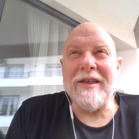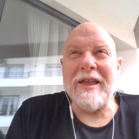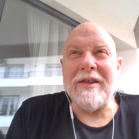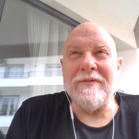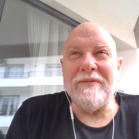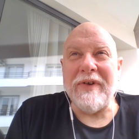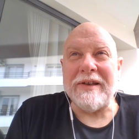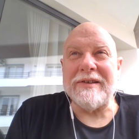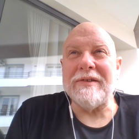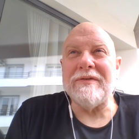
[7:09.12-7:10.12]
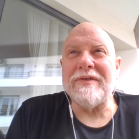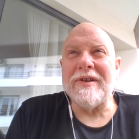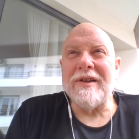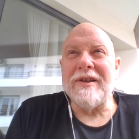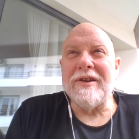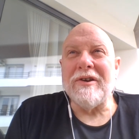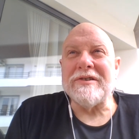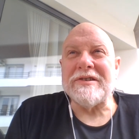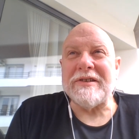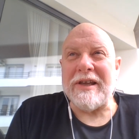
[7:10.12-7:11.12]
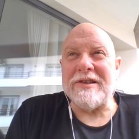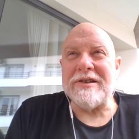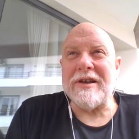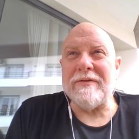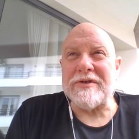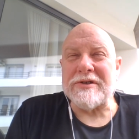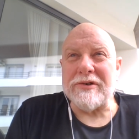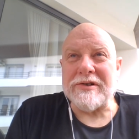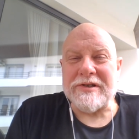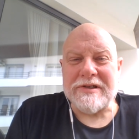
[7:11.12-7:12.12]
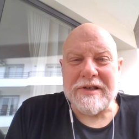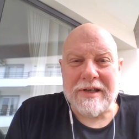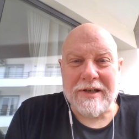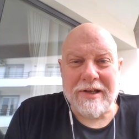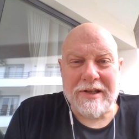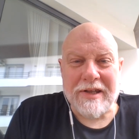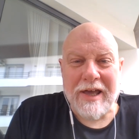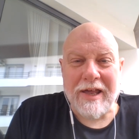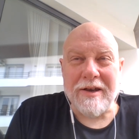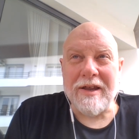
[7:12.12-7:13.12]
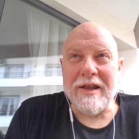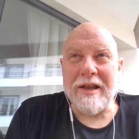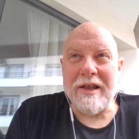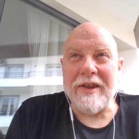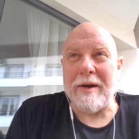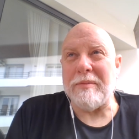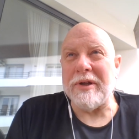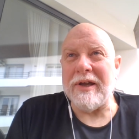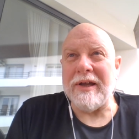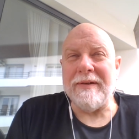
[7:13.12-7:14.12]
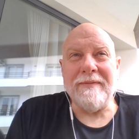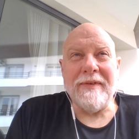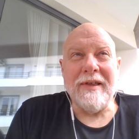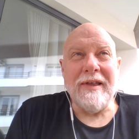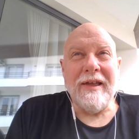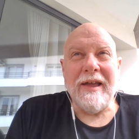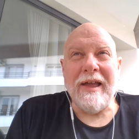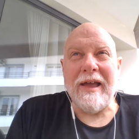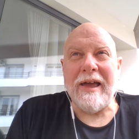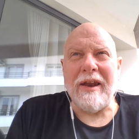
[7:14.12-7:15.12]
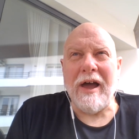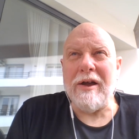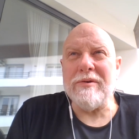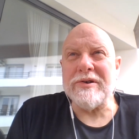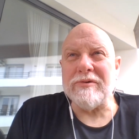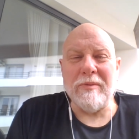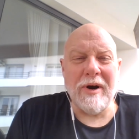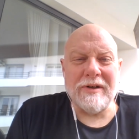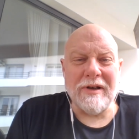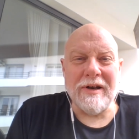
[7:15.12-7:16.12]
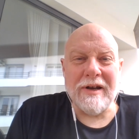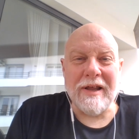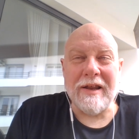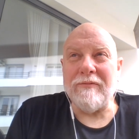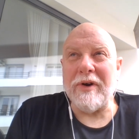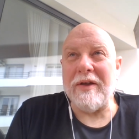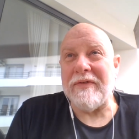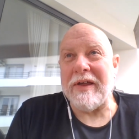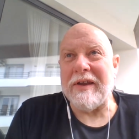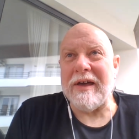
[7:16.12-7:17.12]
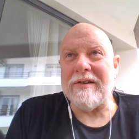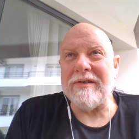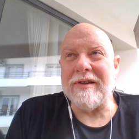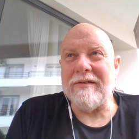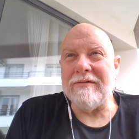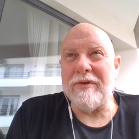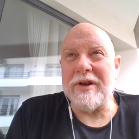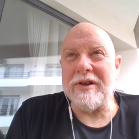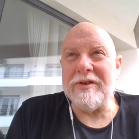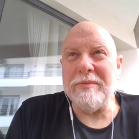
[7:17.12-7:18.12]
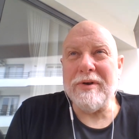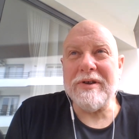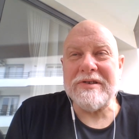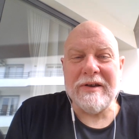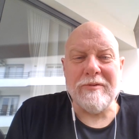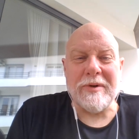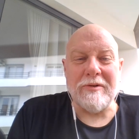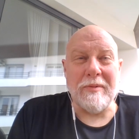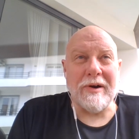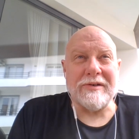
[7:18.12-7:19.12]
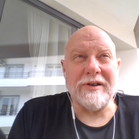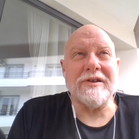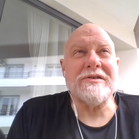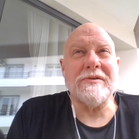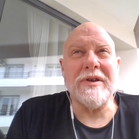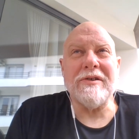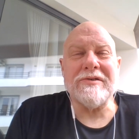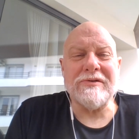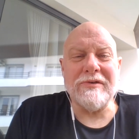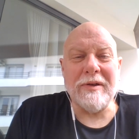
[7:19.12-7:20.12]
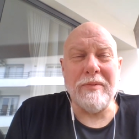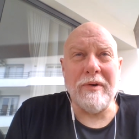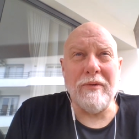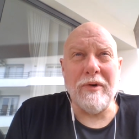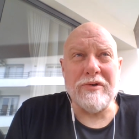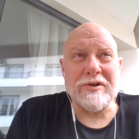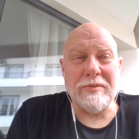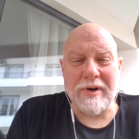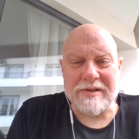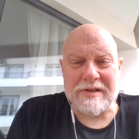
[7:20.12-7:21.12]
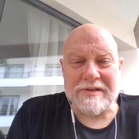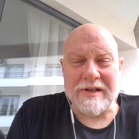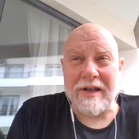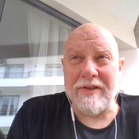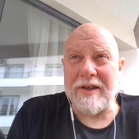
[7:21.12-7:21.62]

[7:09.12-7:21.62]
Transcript: inventive staging of a certain scene in that play. And I always remarked on it, and what I found out reading this book is everybody remarks on it. So he goes through the rehearsal process and how